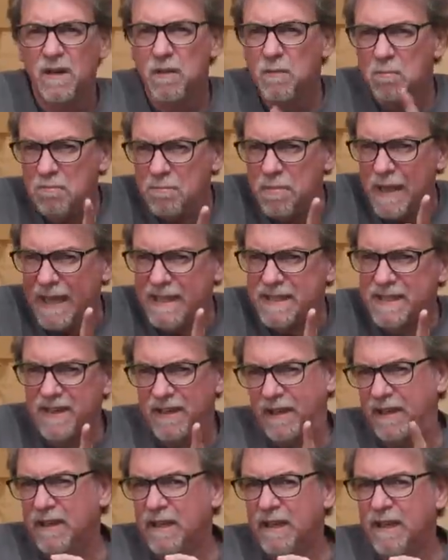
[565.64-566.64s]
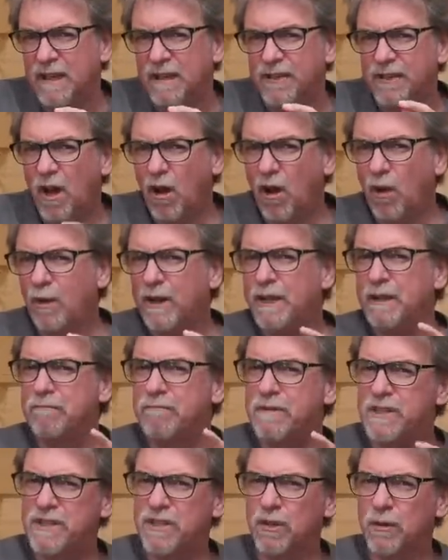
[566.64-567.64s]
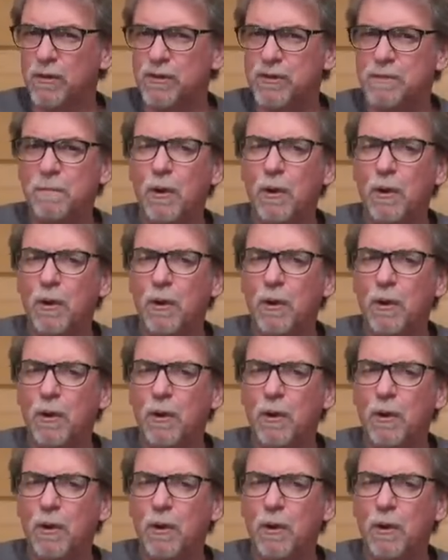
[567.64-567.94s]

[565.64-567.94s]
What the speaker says: Better, not only in results,